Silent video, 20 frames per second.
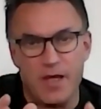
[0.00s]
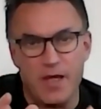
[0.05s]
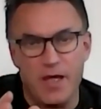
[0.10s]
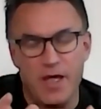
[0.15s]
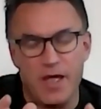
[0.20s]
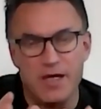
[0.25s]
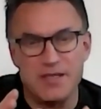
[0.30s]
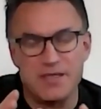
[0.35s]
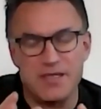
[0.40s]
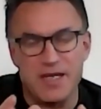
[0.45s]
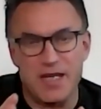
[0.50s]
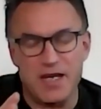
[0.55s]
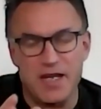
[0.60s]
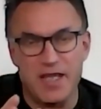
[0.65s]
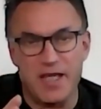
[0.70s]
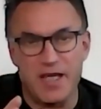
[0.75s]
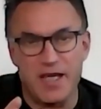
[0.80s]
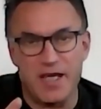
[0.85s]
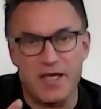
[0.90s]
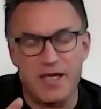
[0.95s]
hint at
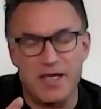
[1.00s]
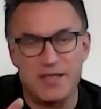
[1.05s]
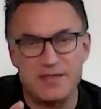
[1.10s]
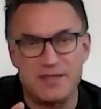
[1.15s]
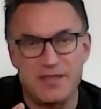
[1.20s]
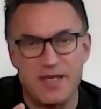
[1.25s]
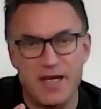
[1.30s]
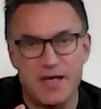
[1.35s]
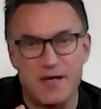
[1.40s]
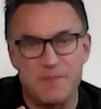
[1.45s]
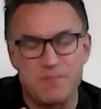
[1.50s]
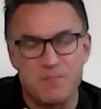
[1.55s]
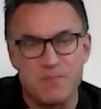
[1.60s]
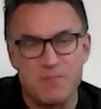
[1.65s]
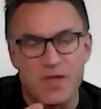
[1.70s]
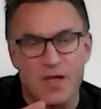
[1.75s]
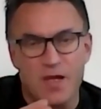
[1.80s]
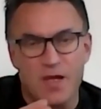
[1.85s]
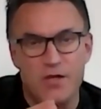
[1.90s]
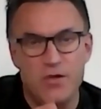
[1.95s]
here is that
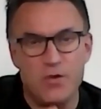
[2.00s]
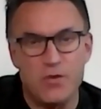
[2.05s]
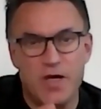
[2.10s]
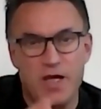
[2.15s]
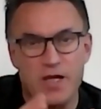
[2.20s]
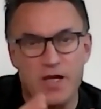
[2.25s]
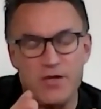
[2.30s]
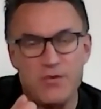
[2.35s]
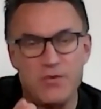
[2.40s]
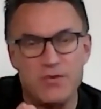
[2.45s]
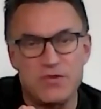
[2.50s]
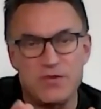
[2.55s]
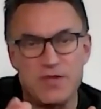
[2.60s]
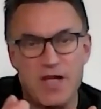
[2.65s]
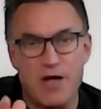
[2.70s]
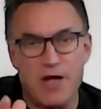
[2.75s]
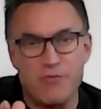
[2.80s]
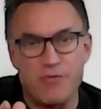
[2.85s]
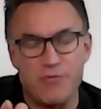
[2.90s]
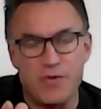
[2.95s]
you can use
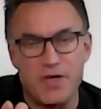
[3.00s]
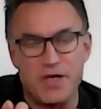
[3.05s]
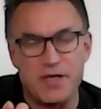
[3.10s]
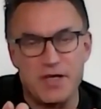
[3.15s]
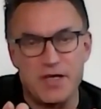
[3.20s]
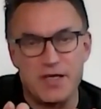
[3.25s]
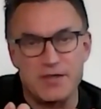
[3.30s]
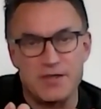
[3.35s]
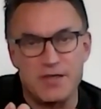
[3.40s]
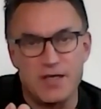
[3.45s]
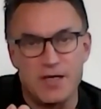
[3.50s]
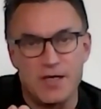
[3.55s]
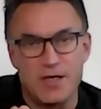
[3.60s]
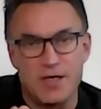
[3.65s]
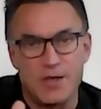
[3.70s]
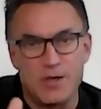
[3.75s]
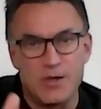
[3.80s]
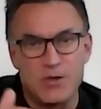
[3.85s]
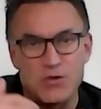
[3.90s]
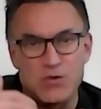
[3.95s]
narrow readings
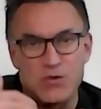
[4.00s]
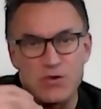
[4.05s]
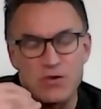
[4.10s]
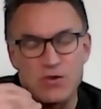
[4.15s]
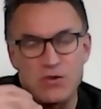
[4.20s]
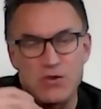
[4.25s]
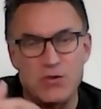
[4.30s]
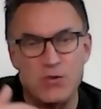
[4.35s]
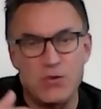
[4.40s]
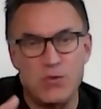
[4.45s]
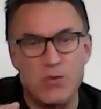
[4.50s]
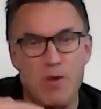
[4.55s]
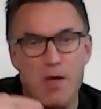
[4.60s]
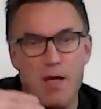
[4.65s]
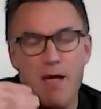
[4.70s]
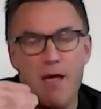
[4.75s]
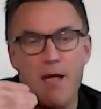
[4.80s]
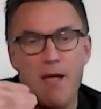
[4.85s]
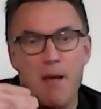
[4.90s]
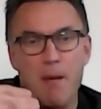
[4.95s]
to
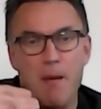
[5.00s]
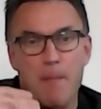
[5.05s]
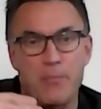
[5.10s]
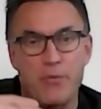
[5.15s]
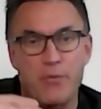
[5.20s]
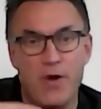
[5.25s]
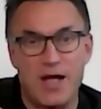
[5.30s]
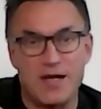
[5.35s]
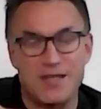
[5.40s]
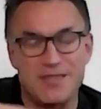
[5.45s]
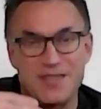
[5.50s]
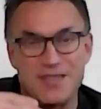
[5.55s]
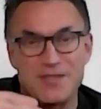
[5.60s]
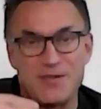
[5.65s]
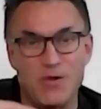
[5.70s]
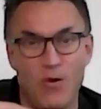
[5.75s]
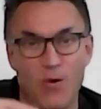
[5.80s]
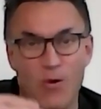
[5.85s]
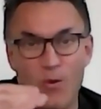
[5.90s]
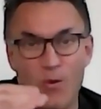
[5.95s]

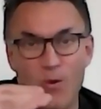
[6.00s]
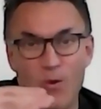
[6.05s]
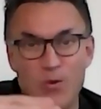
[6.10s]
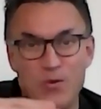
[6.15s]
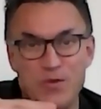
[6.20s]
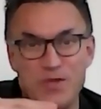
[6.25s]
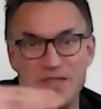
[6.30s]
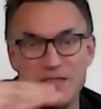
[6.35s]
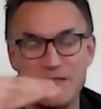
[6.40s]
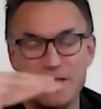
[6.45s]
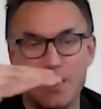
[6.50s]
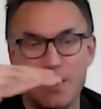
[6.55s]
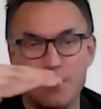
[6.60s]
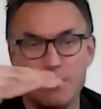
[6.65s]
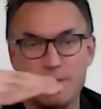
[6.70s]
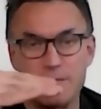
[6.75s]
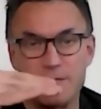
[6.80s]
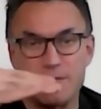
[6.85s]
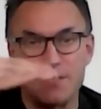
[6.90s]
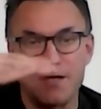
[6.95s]
practice all the
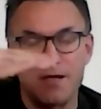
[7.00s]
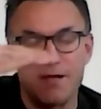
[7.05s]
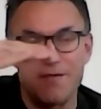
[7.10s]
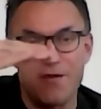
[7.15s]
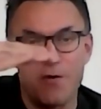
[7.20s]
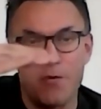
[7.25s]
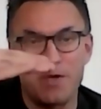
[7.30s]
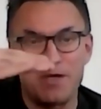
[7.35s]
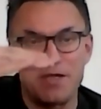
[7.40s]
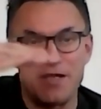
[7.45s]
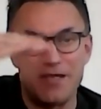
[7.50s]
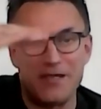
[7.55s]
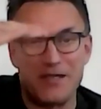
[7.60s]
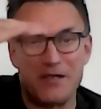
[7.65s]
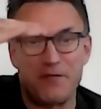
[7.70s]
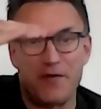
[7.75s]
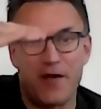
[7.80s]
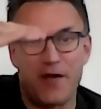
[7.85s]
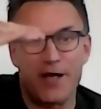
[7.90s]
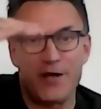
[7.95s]
skills that we
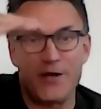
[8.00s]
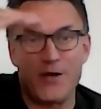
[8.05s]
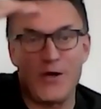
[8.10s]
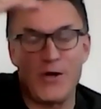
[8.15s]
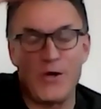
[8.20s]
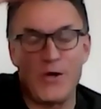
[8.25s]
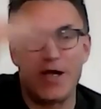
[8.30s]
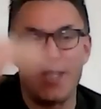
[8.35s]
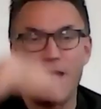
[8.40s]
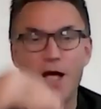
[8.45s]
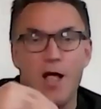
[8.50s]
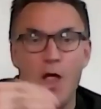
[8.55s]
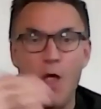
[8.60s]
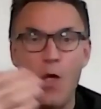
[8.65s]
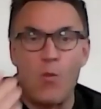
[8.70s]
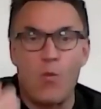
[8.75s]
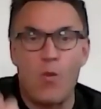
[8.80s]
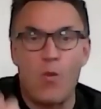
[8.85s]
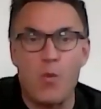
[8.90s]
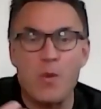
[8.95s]
identified earlier
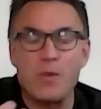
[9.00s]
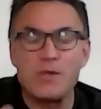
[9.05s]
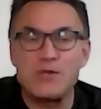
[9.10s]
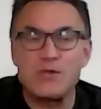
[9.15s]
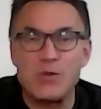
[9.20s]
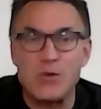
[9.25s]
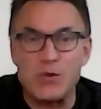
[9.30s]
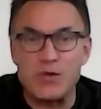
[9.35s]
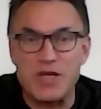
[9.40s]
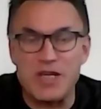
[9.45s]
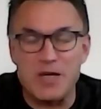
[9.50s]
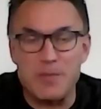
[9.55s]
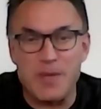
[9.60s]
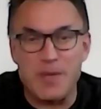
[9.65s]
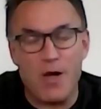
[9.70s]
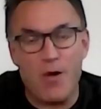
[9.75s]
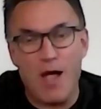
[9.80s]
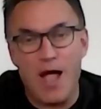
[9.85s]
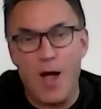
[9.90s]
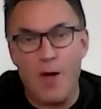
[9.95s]
when we were talking
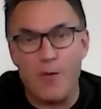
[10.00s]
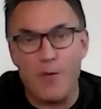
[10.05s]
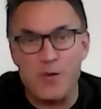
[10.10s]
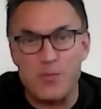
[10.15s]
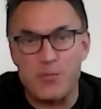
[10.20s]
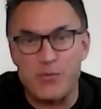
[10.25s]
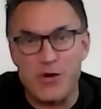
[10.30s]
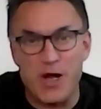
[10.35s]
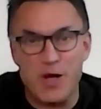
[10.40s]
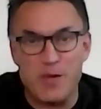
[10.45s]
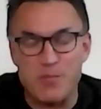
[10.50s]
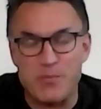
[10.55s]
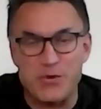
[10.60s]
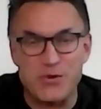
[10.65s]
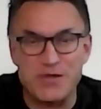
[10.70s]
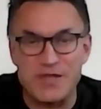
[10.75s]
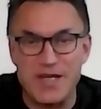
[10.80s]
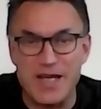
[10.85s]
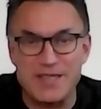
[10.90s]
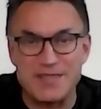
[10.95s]
about how the brain
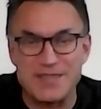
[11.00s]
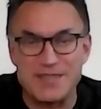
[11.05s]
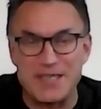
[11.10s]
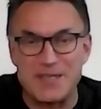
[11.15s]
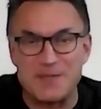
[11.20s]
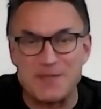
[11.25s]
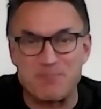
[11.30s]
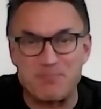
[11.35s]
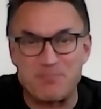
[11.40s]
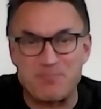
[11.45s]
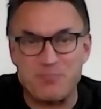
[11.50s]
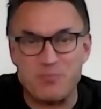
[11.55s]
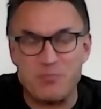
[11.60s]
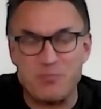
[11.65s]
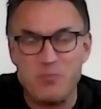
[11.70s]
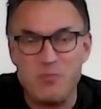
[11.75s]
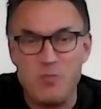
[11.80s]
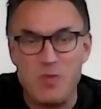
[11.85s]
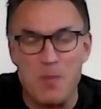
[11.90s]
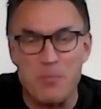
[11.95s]

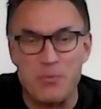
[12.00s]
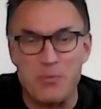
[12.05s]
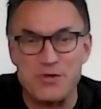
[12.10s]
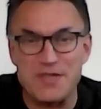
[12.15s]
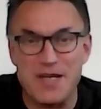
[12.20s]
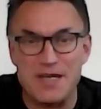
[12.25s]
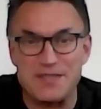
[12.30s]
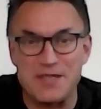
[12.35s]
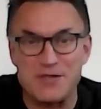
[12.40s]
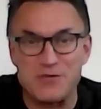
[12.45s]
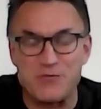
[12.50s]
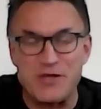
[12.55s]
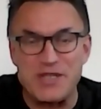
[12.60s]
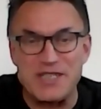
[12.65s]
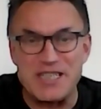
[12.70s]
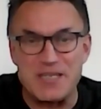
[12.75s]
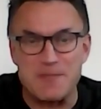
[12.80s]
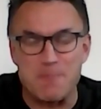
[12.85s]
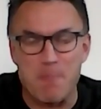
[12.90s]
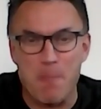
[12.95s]
processes
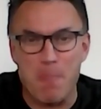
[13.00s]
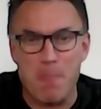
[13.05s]
reading.